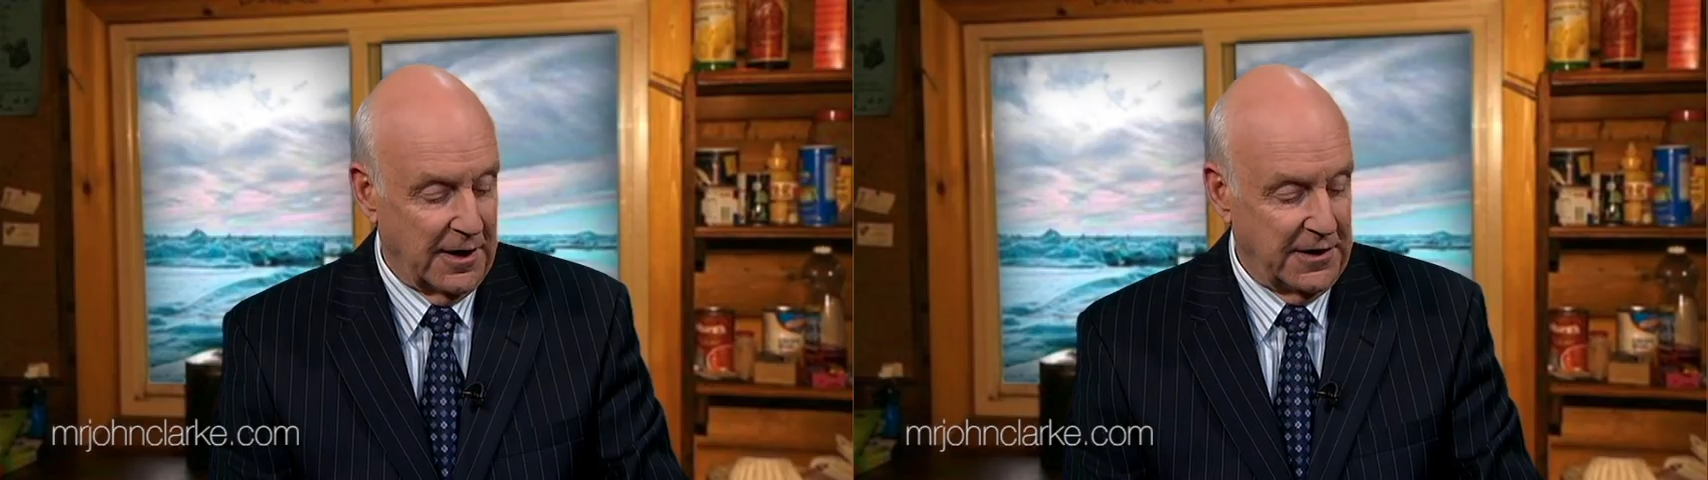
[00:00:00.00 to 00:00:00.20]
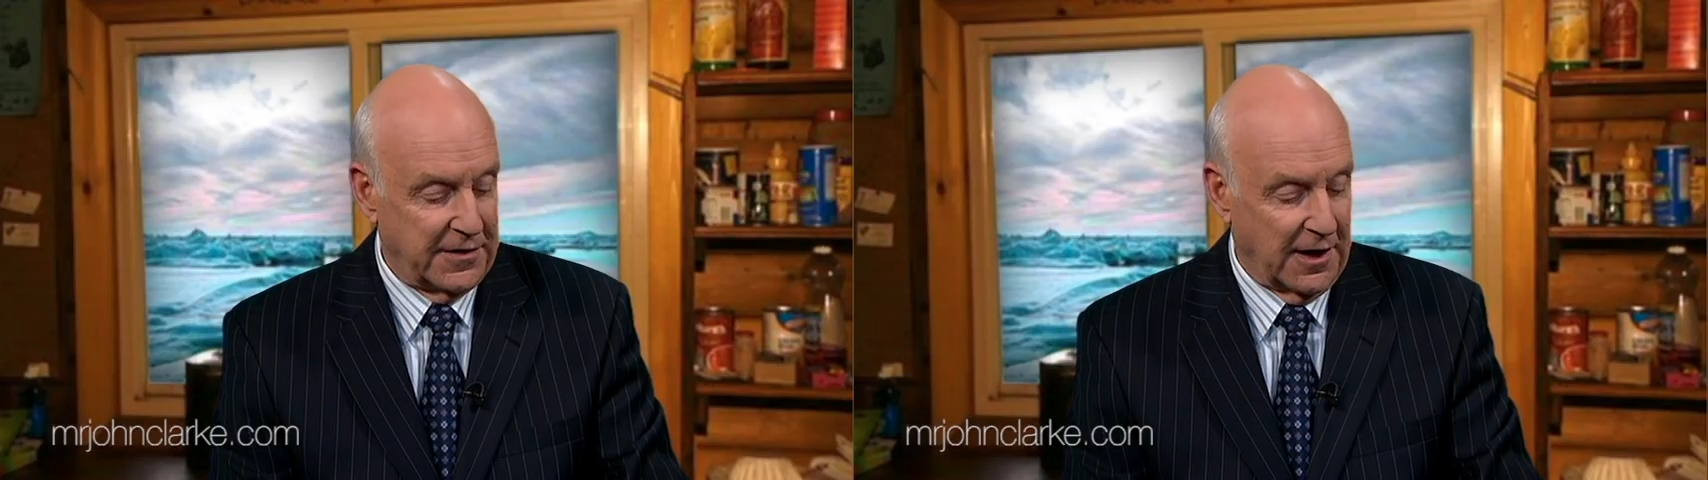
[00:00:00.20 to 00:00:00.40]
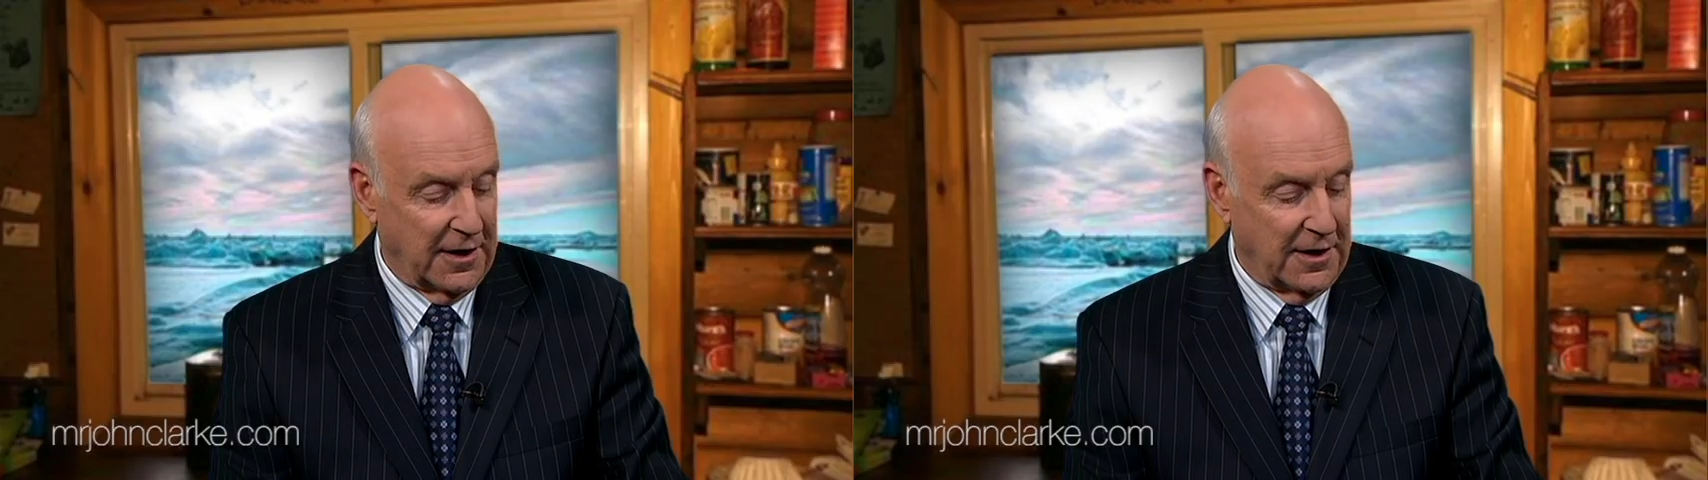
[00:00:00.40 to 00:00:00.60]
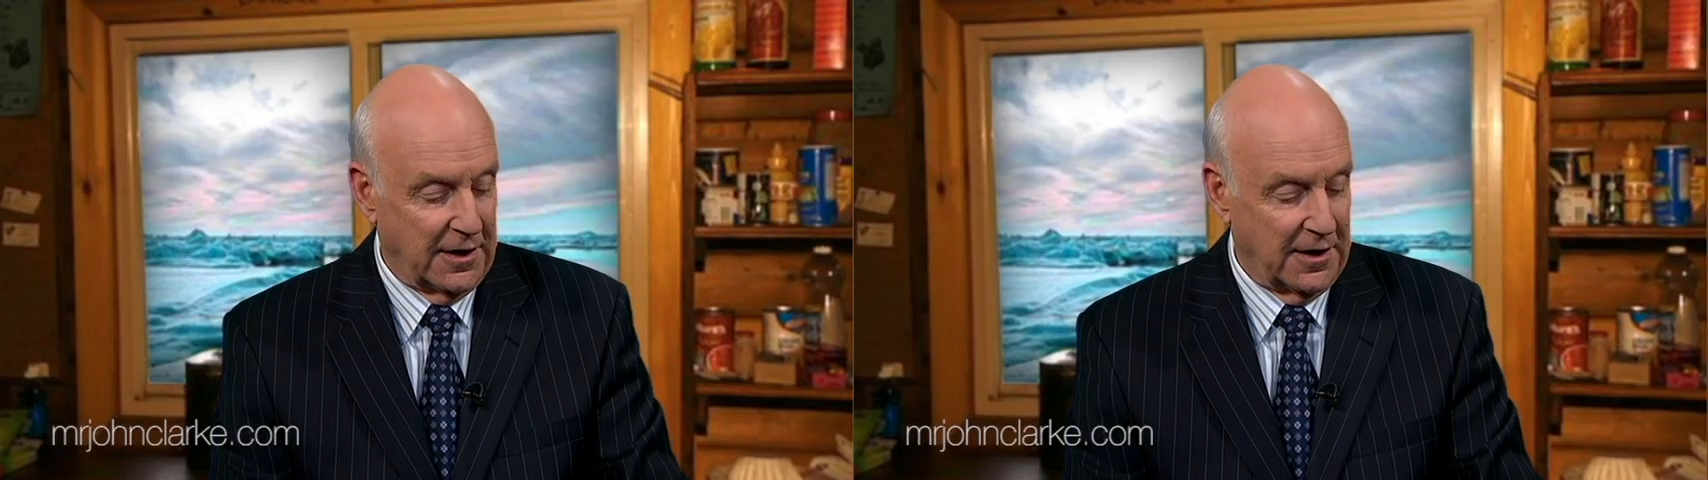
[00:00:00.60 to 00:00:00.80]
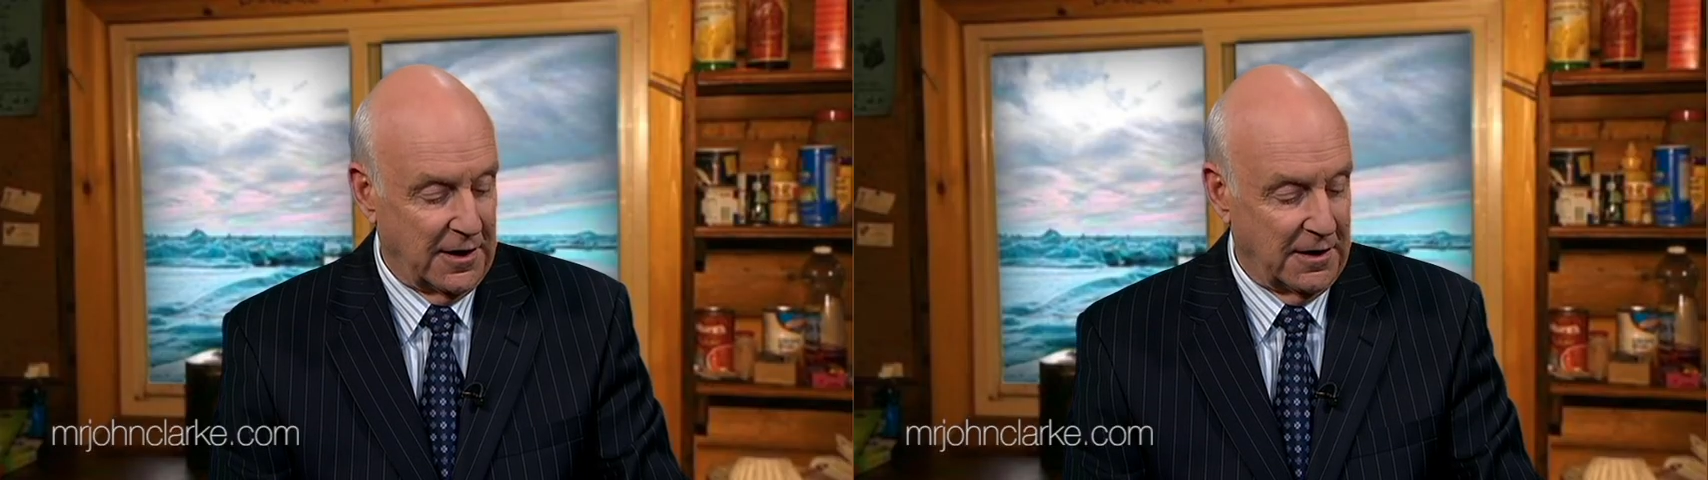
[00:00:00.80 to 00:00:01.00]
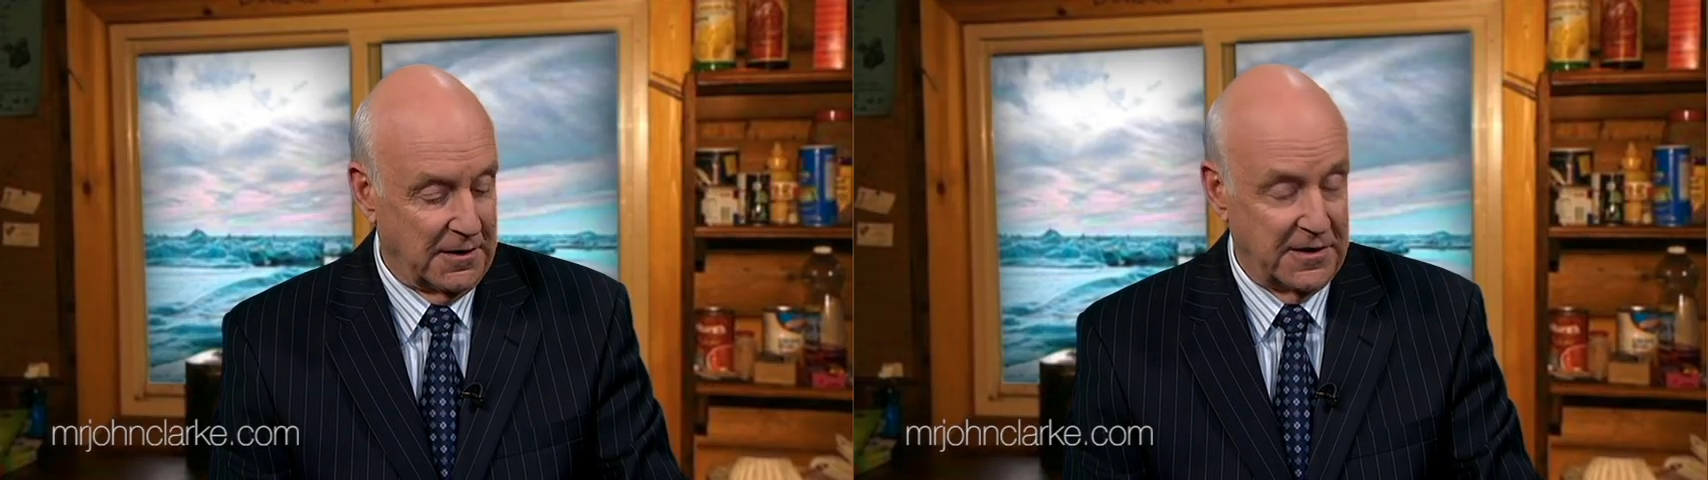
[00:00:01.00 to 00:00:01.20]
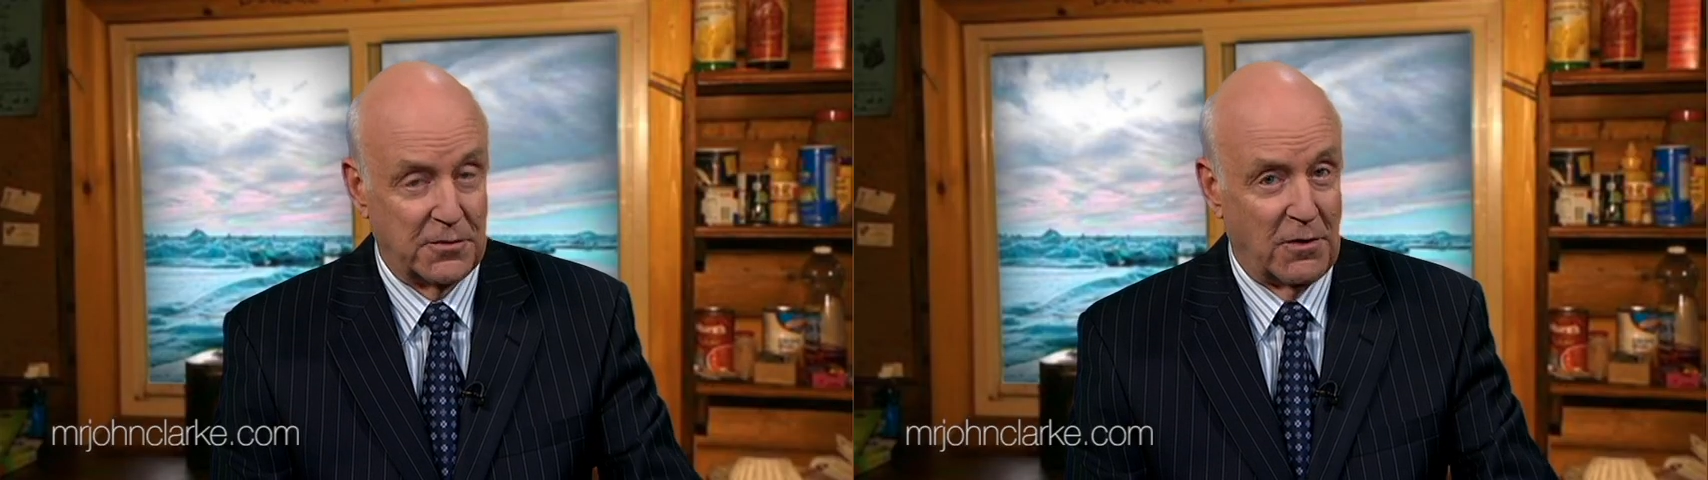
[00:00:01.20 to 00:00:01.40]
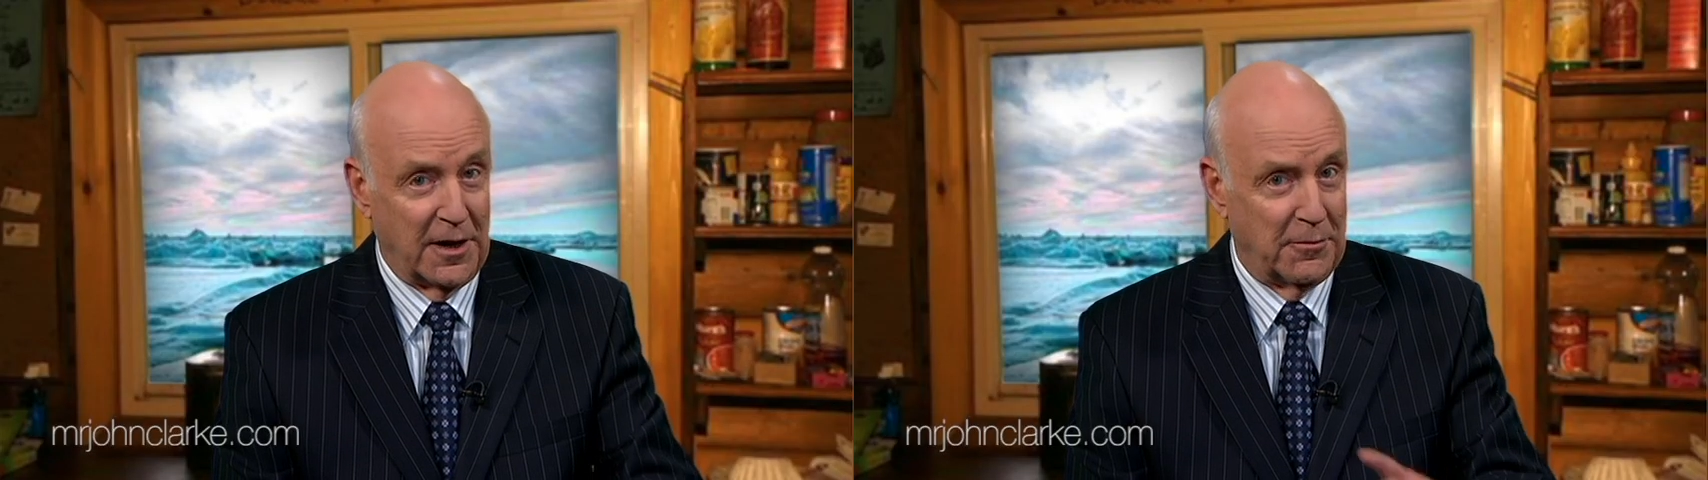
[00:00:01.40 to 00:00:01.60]
Easter.
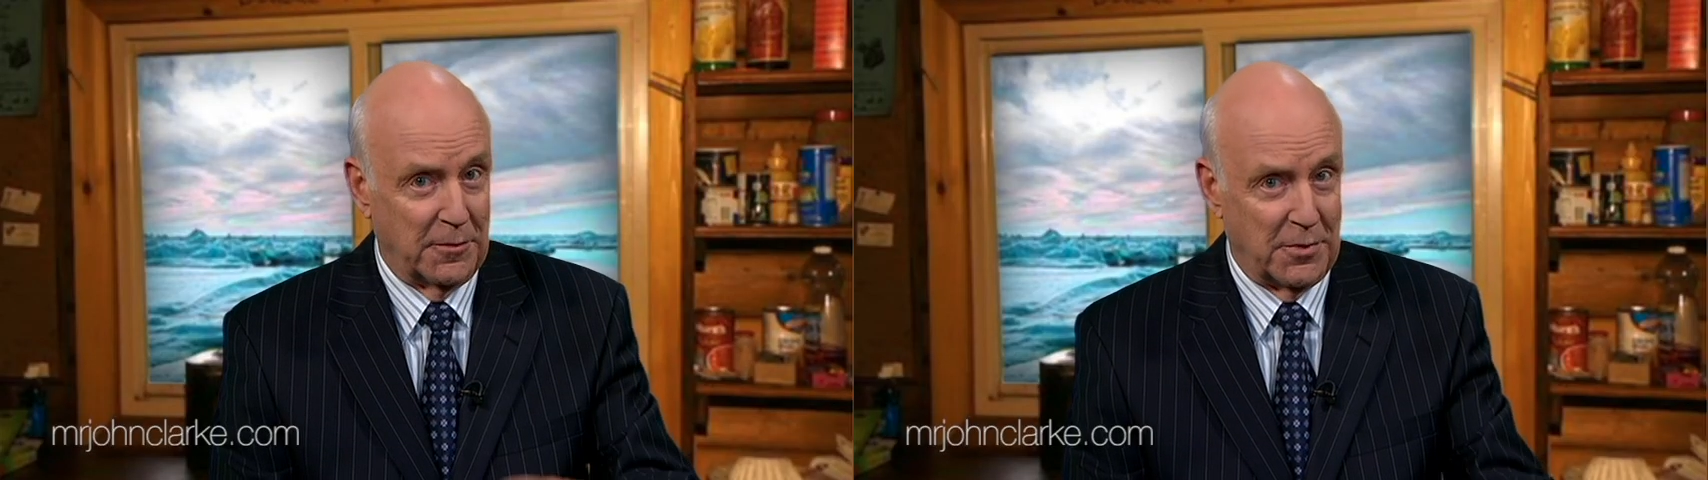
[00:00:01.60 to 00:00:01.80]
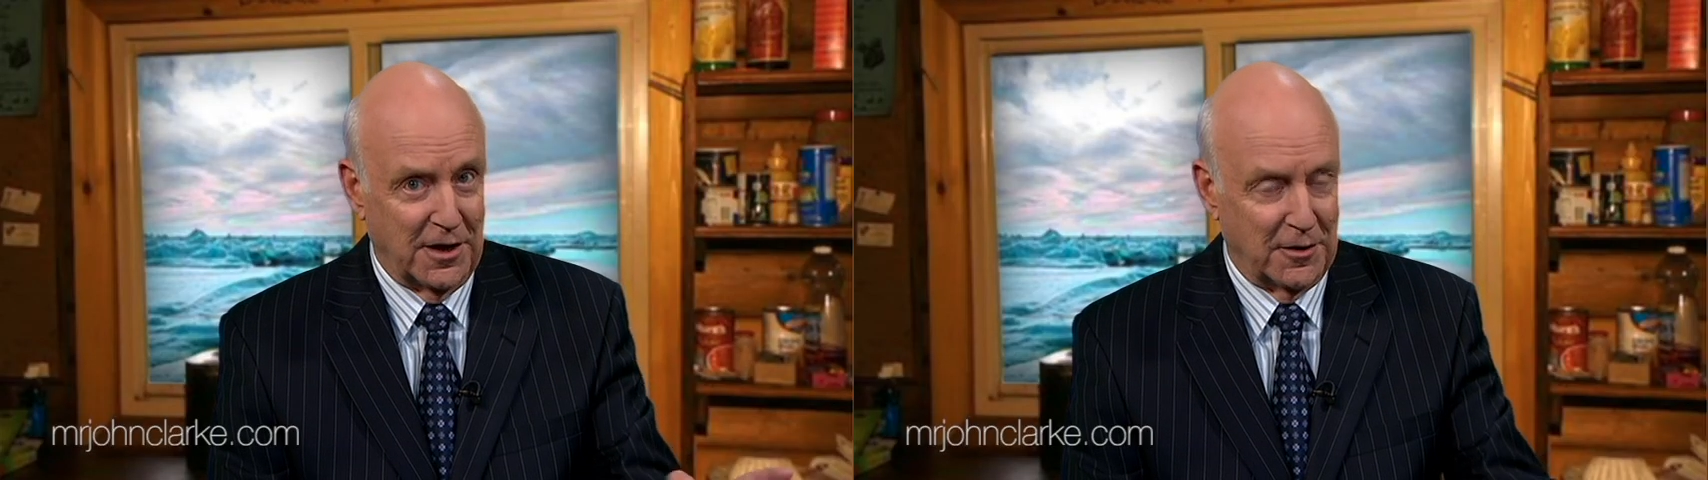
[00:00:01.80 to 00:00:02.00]
Just wait a minute, Bryan.